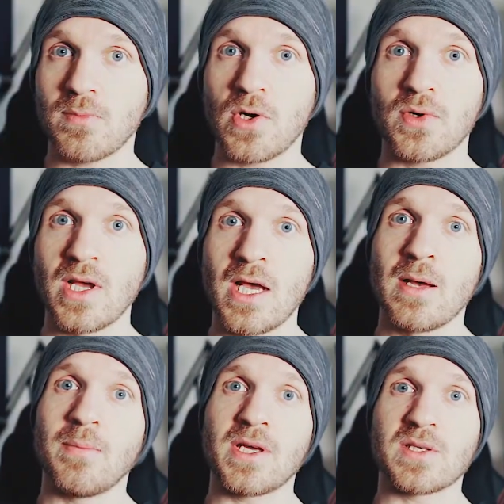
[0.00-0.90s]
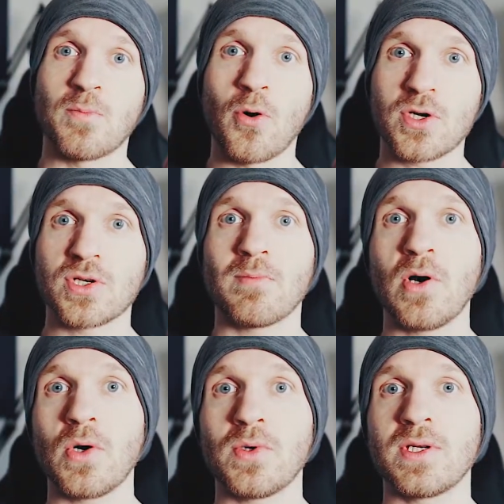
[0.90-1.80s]
mode, because portrait
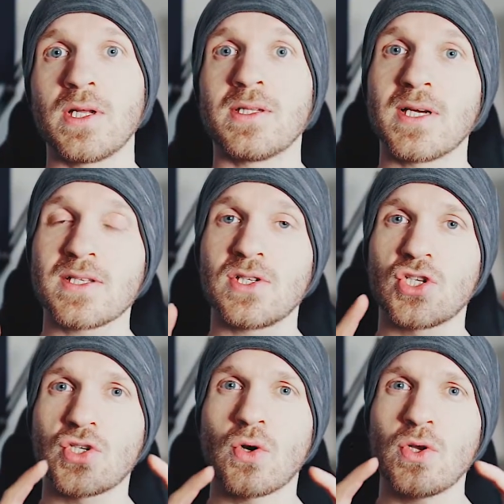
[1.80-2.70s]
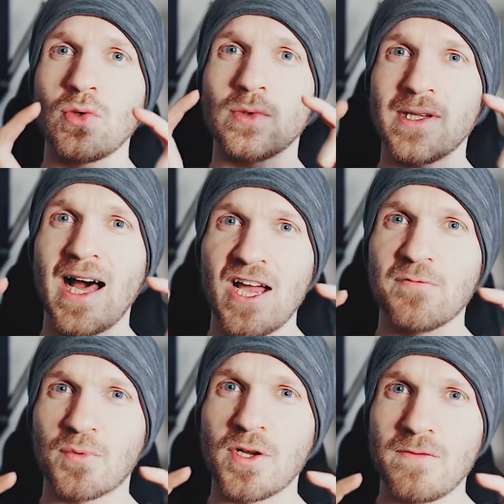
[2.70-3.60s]
mode doesn't show you live
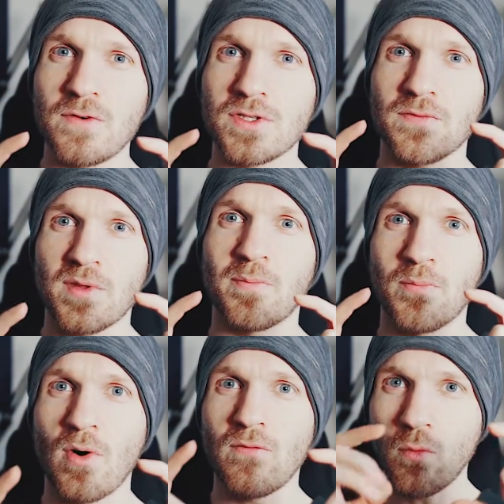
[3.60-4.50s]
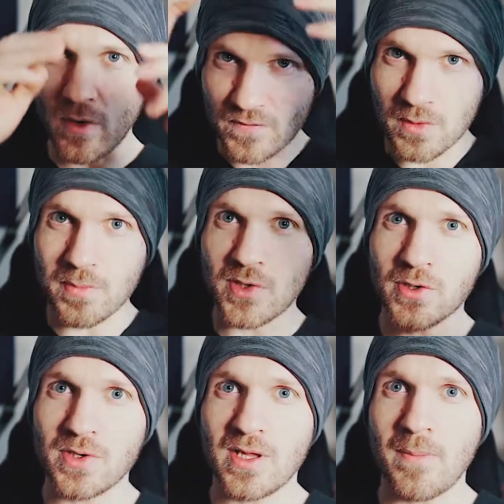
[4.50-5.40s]
previews of the
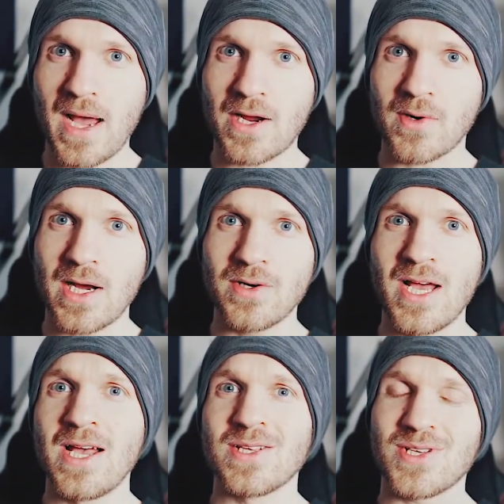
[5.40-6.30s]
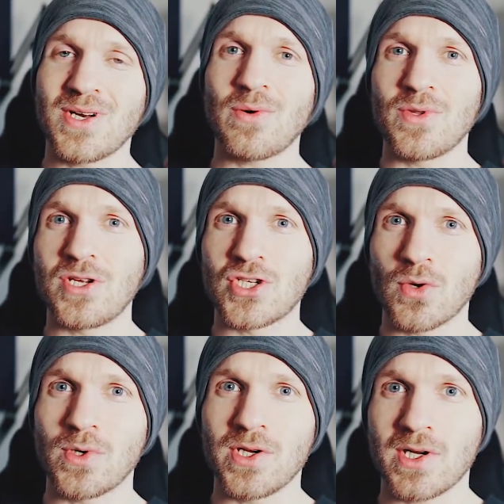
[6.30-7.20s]
blur in the background, so you're not really
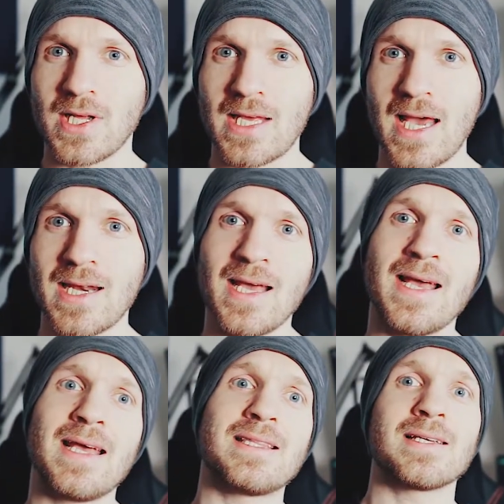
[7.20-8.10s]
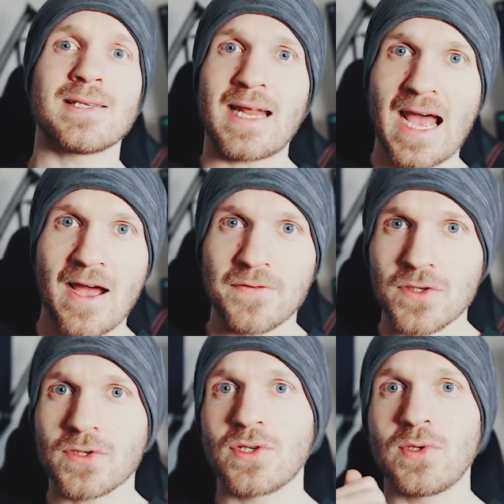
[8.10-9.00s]
sure what you're gonna get. It does it
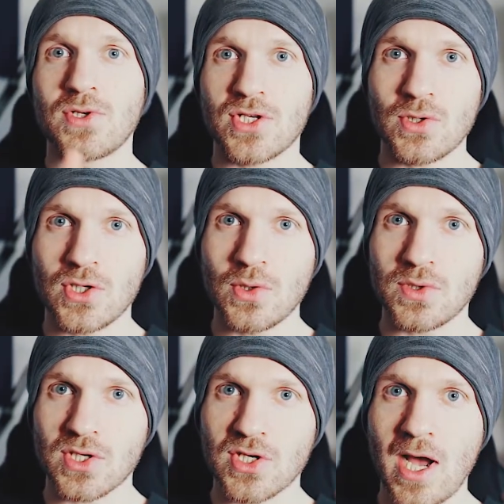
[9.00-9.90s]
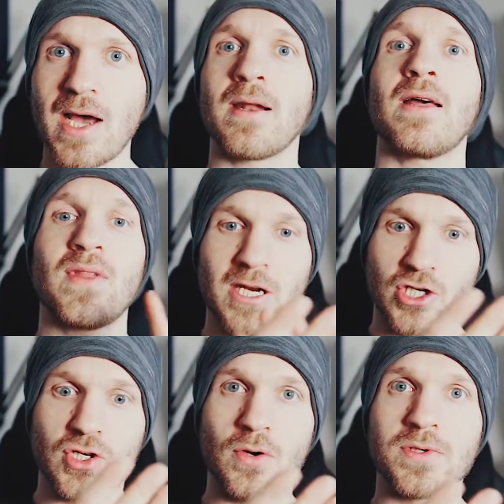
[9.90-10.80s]
after, so you shoot the shot and then it
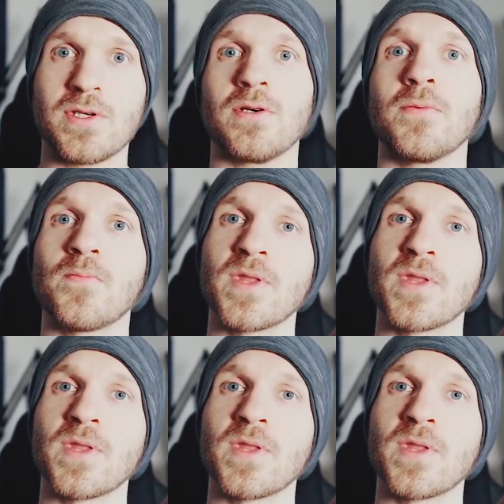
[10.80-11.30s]
shows you,